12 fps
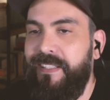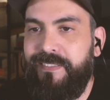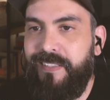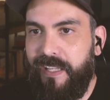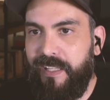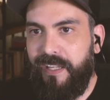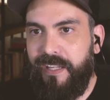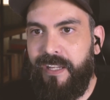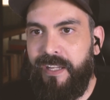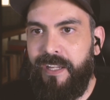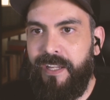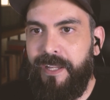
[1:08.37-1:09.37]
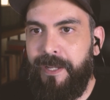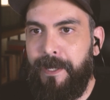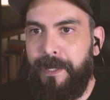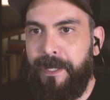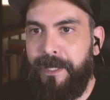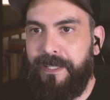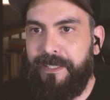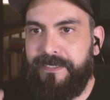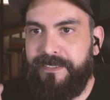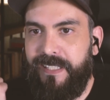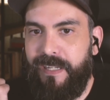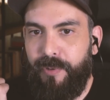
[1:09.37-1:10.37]
is like a
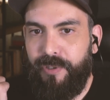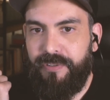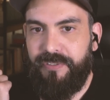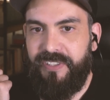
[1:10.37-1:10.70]
cinnamon